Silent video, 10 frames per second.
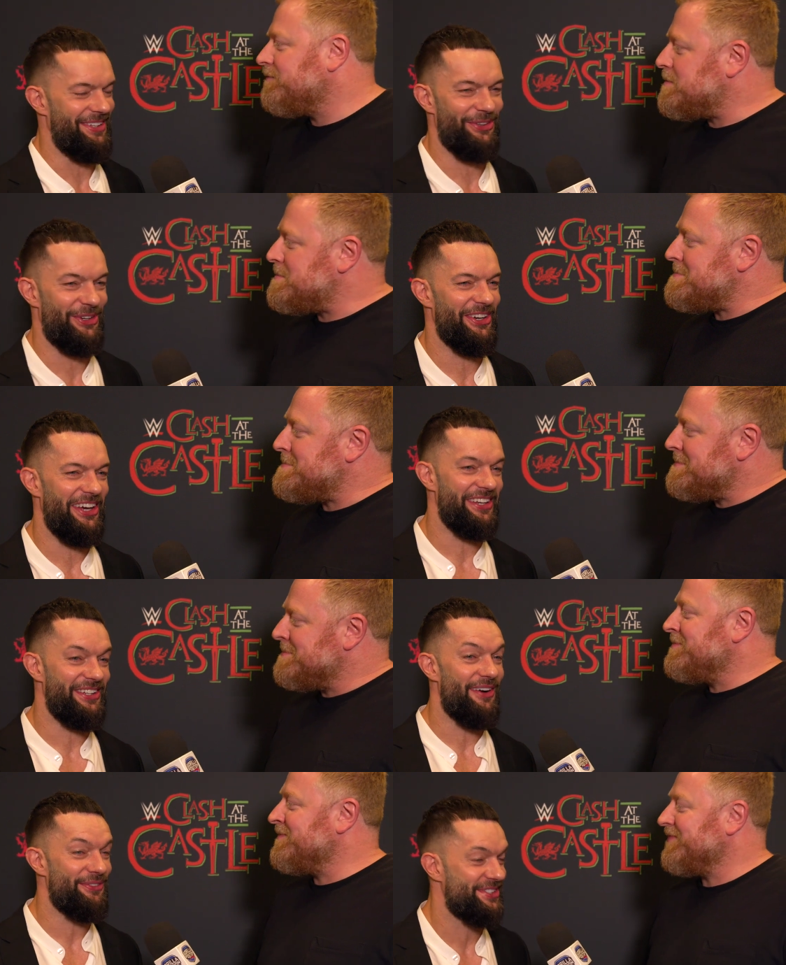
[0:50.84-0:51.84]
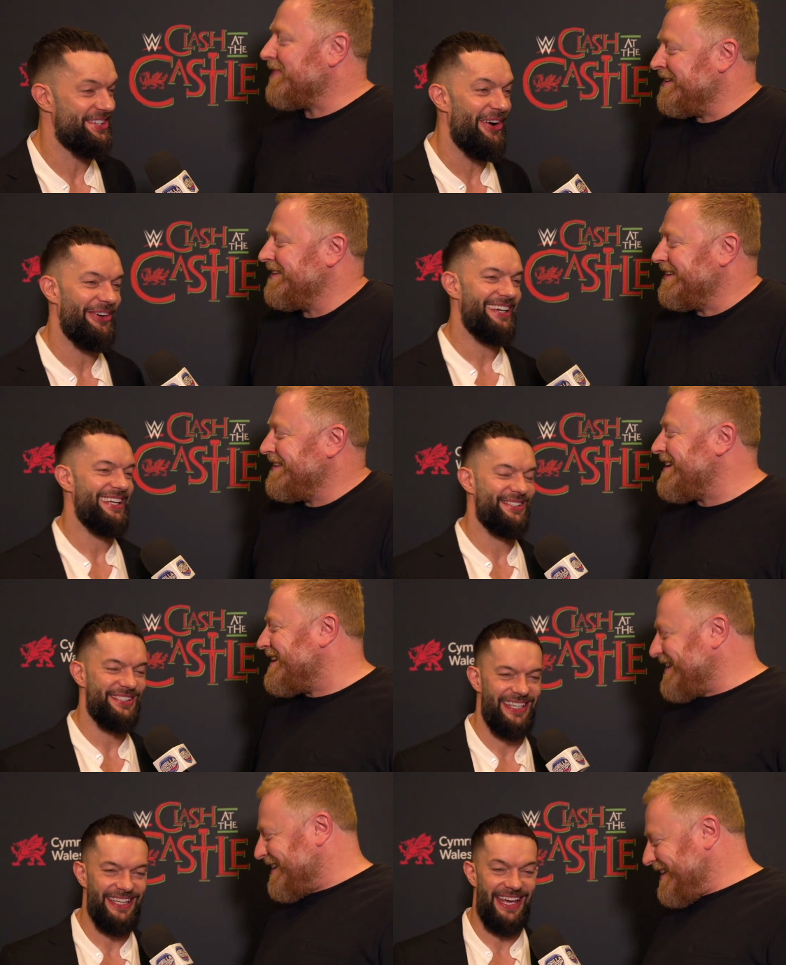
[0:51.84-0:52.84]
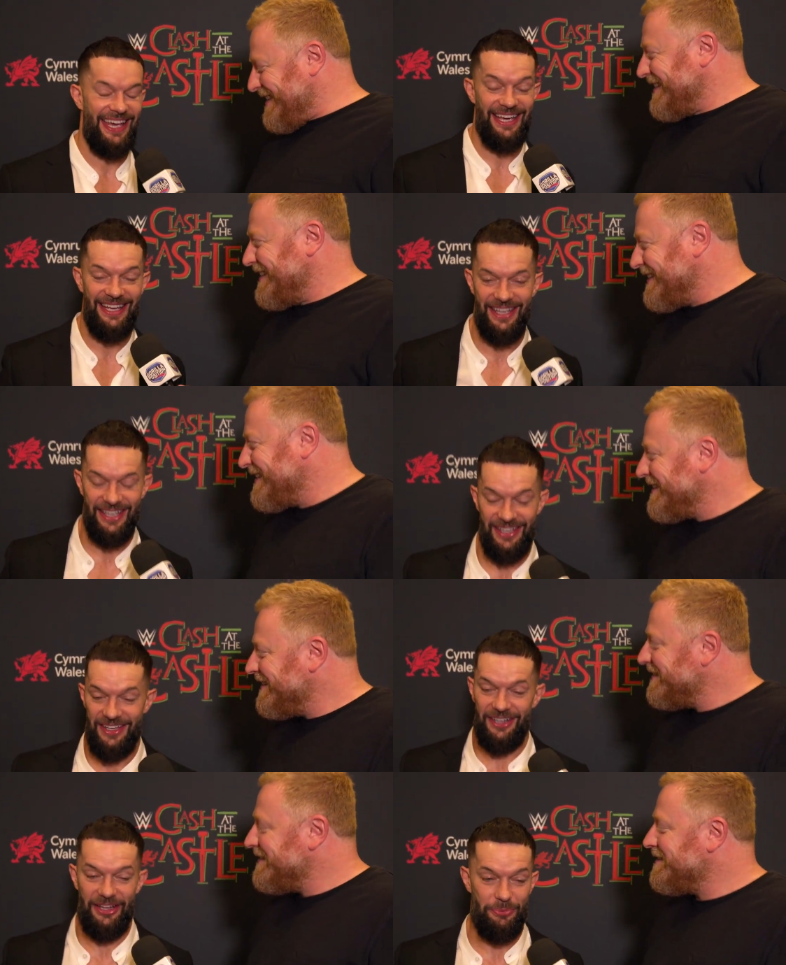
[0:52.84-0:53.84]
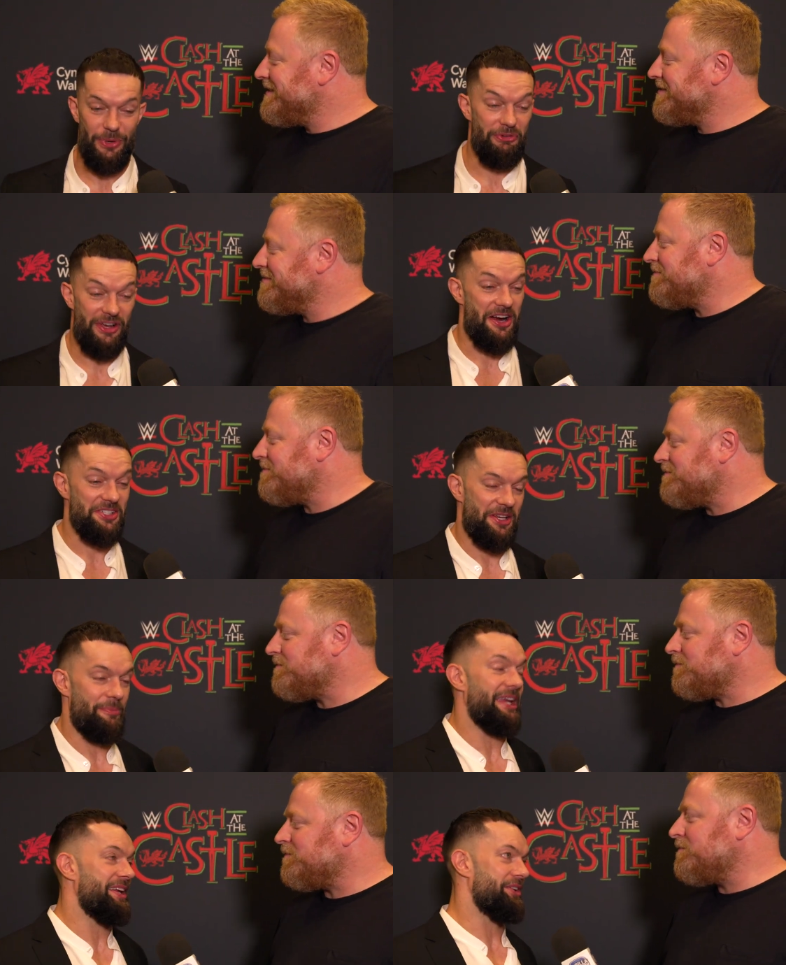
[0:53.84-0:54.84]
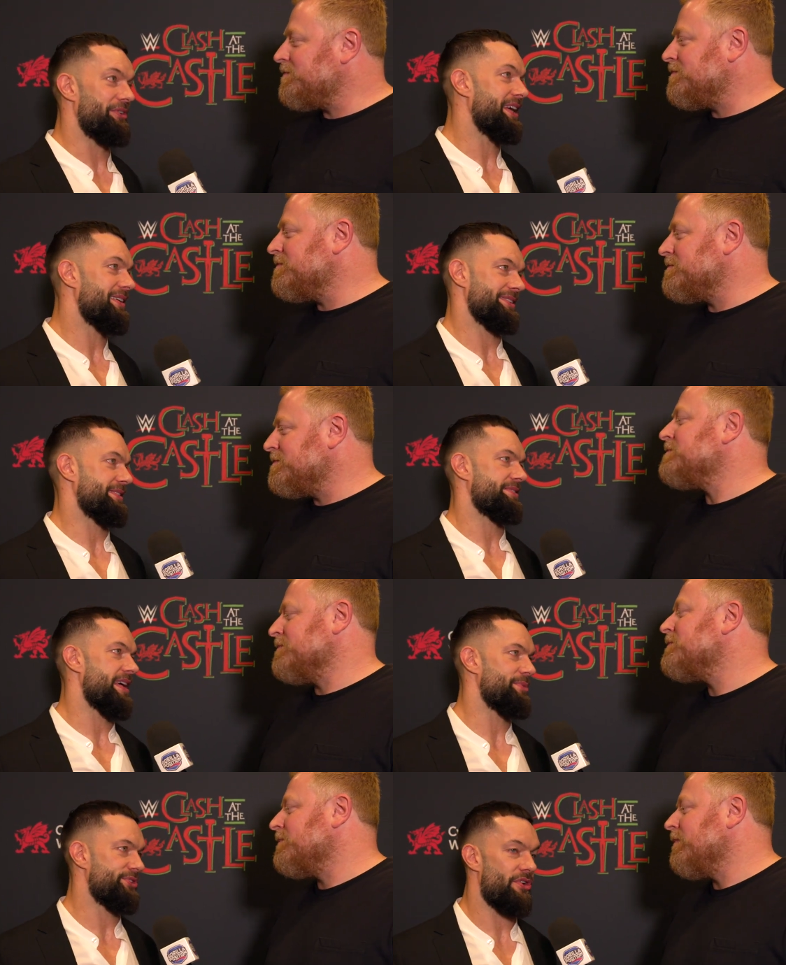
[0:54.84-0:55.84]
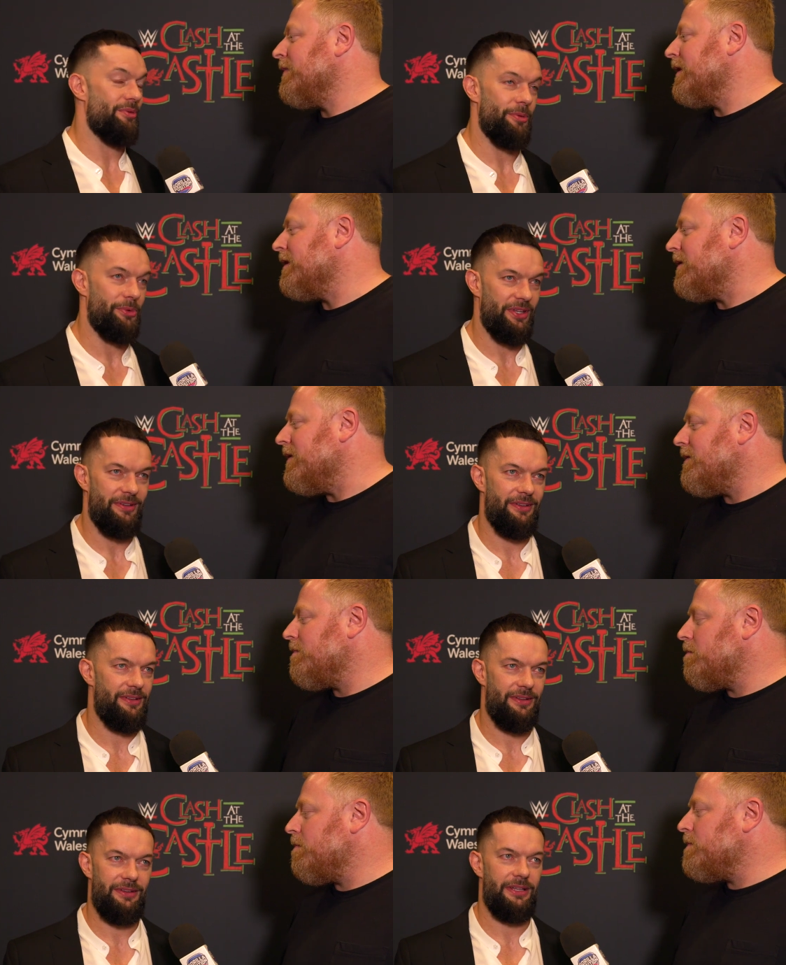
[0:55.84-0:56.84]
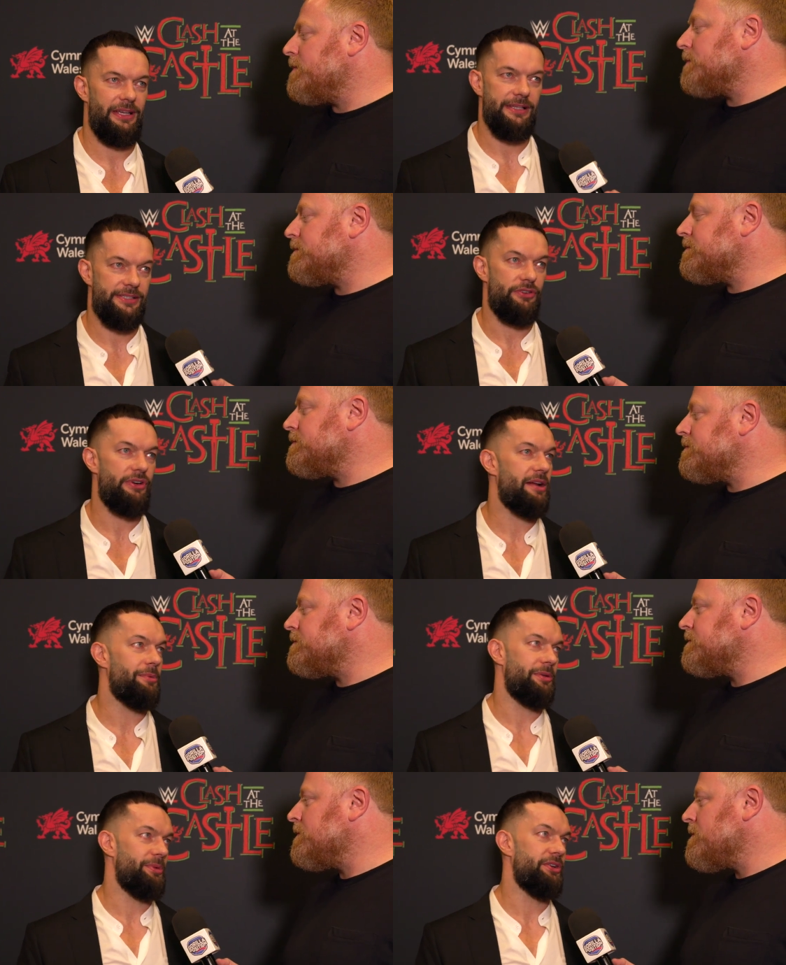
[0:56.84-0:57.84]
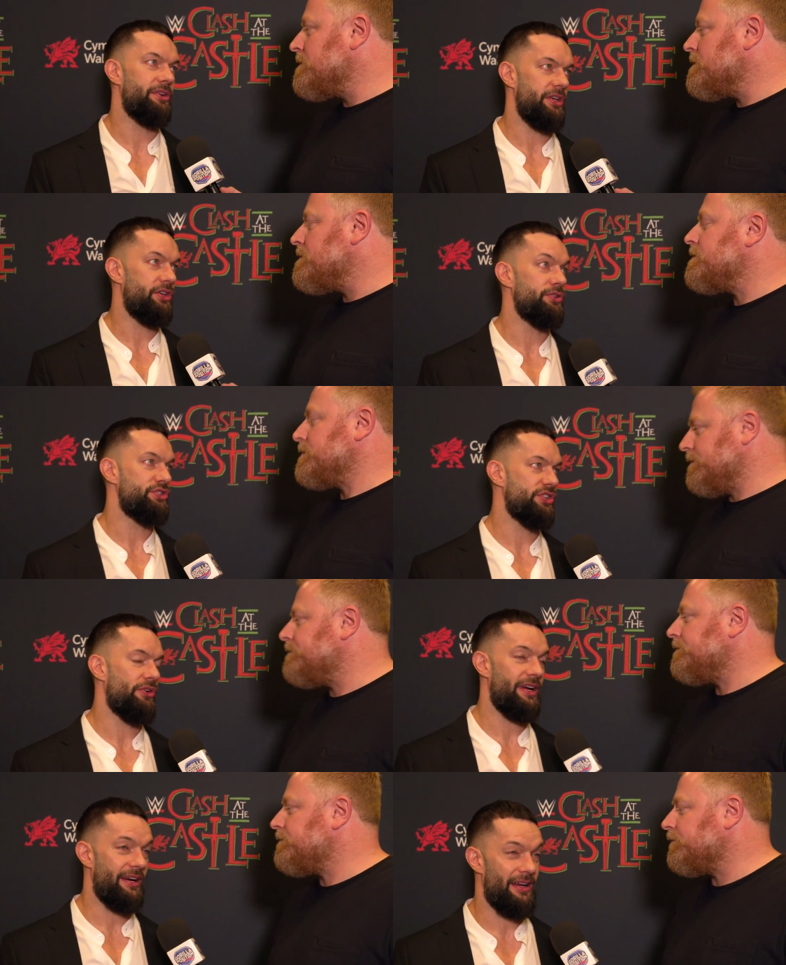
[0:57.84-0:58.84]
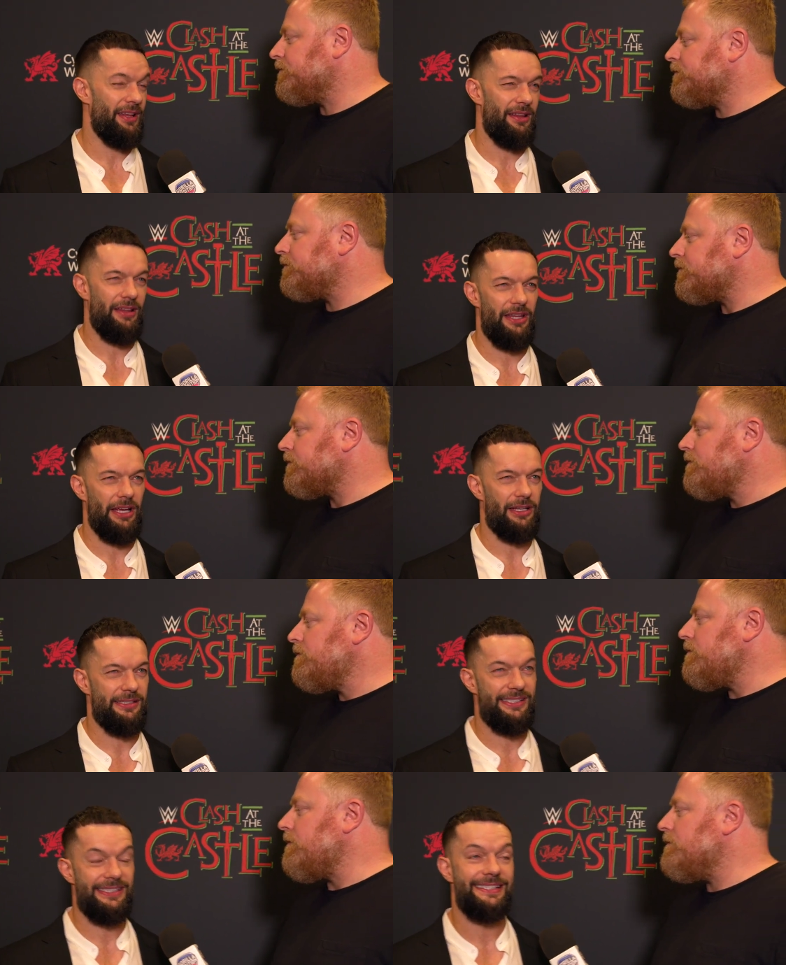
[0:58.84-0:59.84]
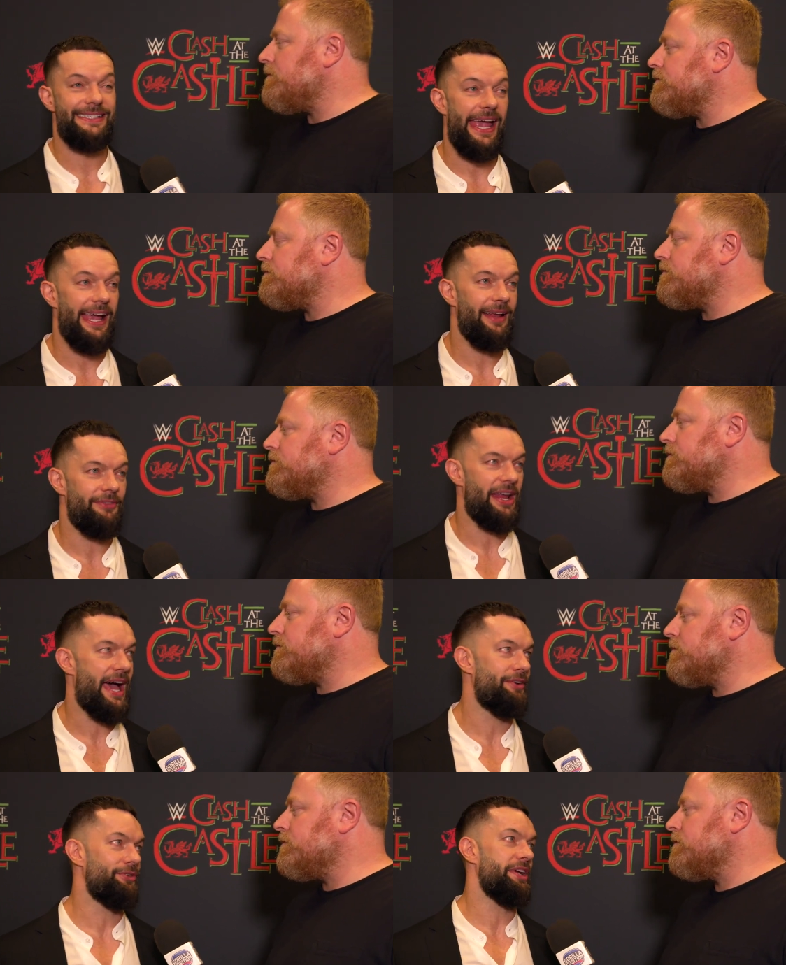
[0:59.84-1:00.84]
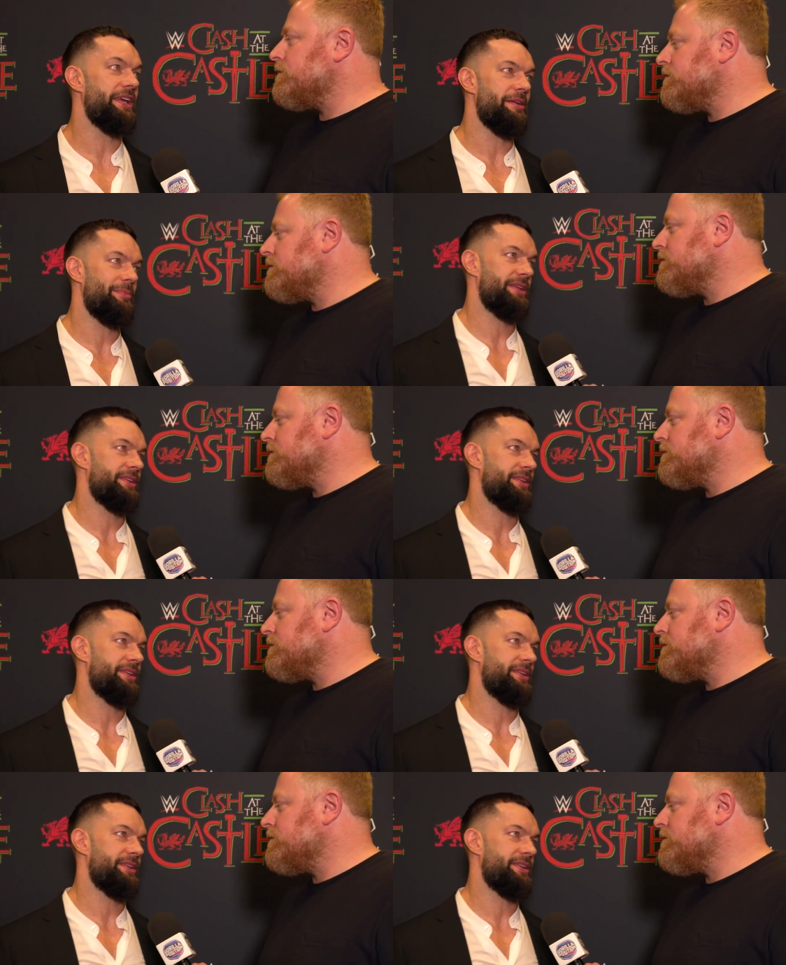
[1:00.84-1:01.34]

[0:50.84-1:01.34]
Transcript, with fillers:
Speaker 1: another night at the office now. It's uh, like, with regards like being in the ring, it's the same as normal, but it's incredible to be doing a huge show here, and uh, the scale of it hadn't really hit me